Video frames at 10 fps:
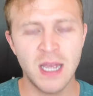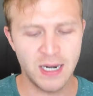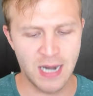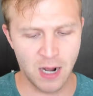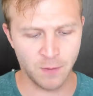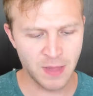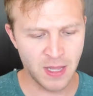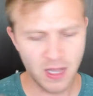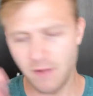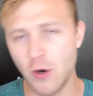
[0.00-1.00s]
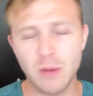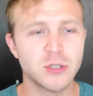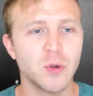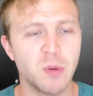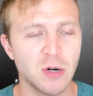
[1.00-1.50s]
Now, if you're able to
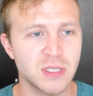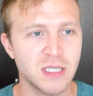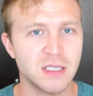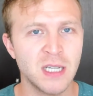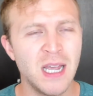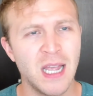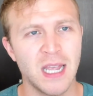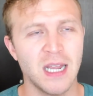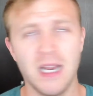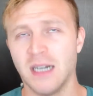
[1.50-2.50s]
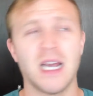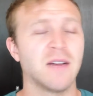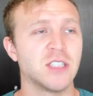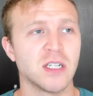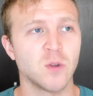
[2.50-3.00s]
approach this in kind of a
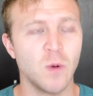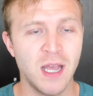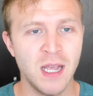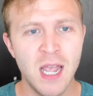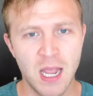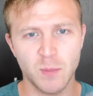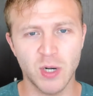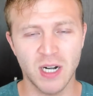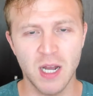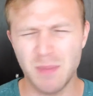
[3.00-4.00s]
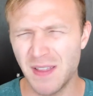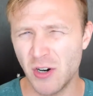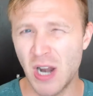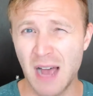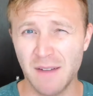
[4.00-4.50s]
gentle way and bring it up, and they're
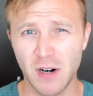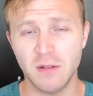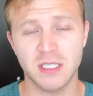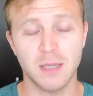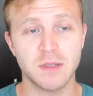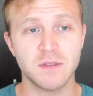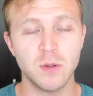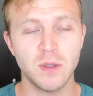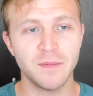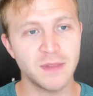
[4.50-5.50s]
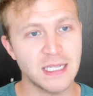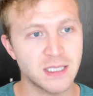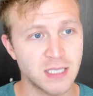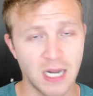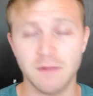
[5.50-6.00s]
not very receptive to it, that's
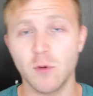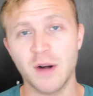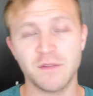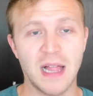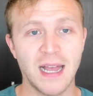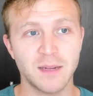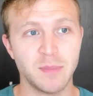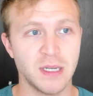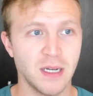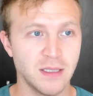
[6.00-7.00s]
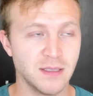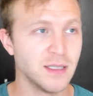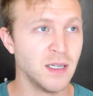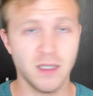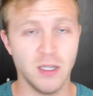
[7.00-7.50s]
kind of a red flag, because
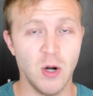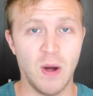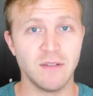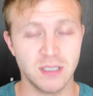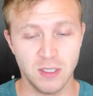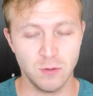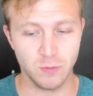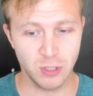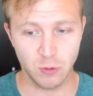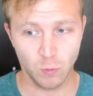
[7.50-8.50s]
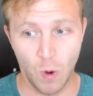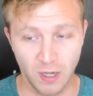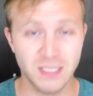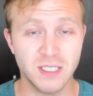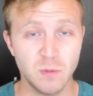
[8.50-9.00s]
obviously you
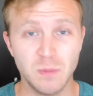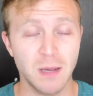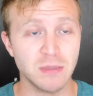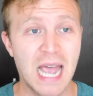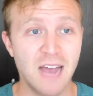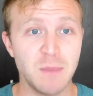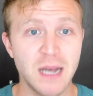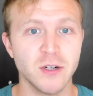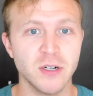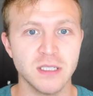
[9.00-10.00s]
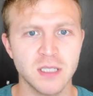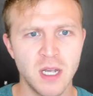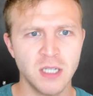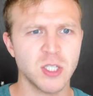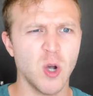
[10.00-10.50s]
want to be able to have boundaries.
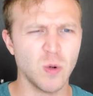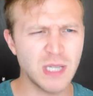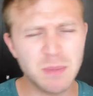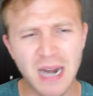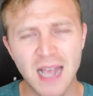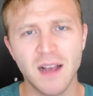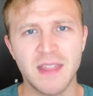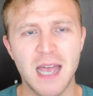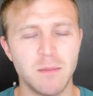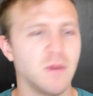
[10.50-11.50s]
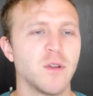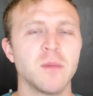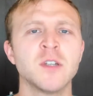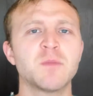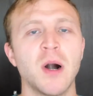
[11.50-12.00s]
So keep an eye on that. But for the
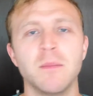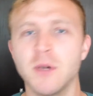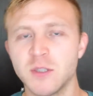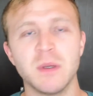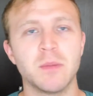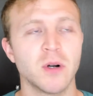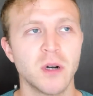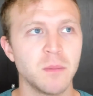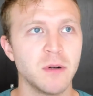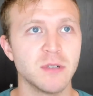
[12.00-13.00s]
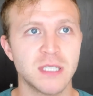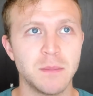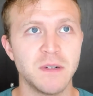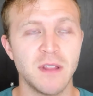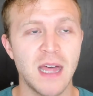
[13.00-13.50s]
most part, most people are going to be
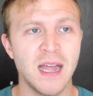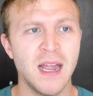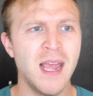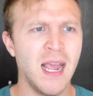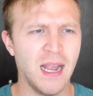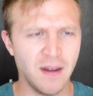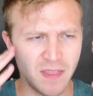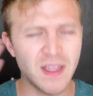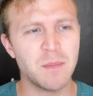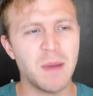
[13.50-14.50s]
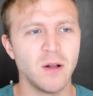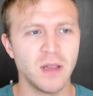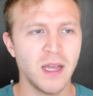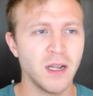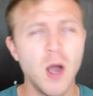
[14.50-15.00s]
receptive to that and think about
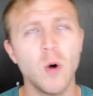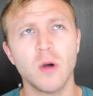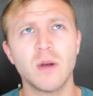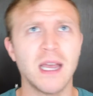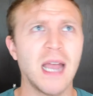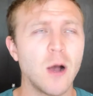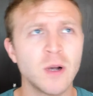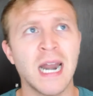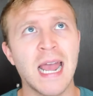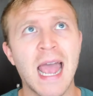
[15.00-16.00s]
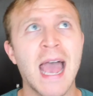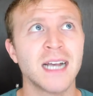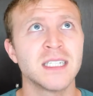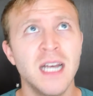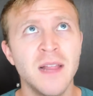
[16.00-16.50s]
like, oh, okay, how can I
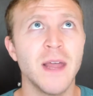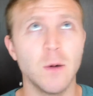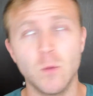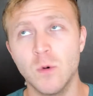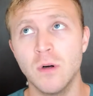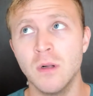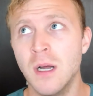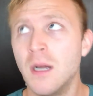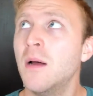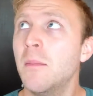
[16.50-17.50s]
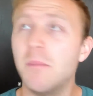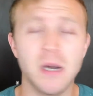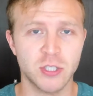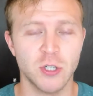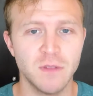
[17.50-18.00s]
act that will better
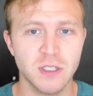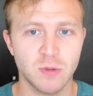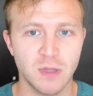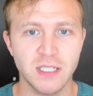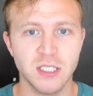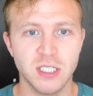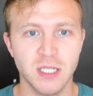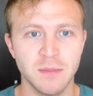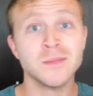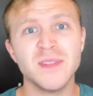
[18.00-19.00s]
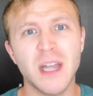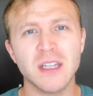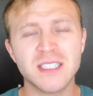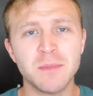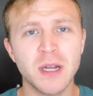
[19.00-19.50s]
serve this relationship? Now,
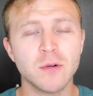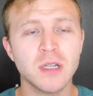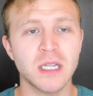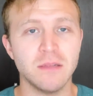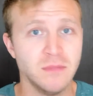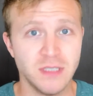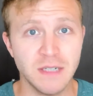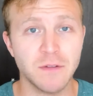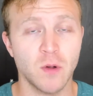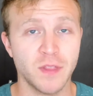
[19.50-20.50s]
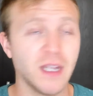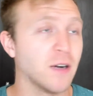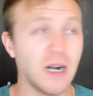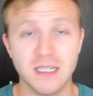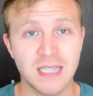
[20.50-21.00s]
this can be a really difficult thing,
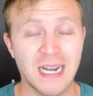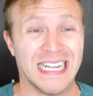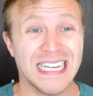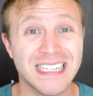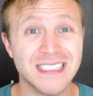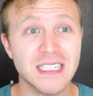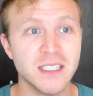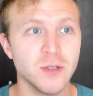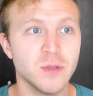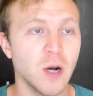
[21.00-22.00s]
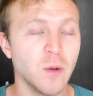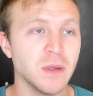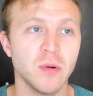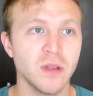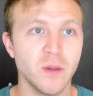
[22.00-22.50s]
right? It's not easy to tell
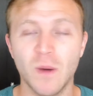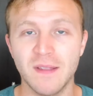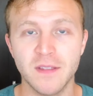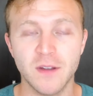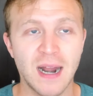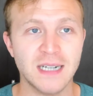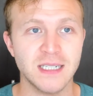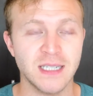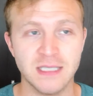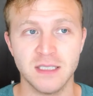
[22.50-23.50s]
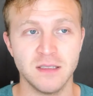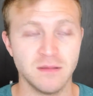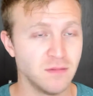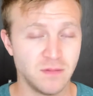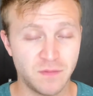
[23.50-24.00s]
people the way that they're acting isn't
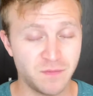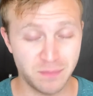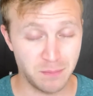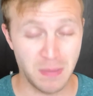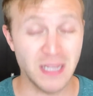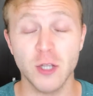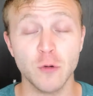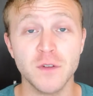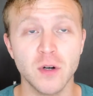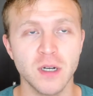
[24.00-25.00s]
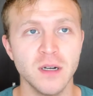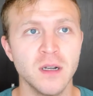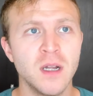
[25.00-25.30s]
making you feel good.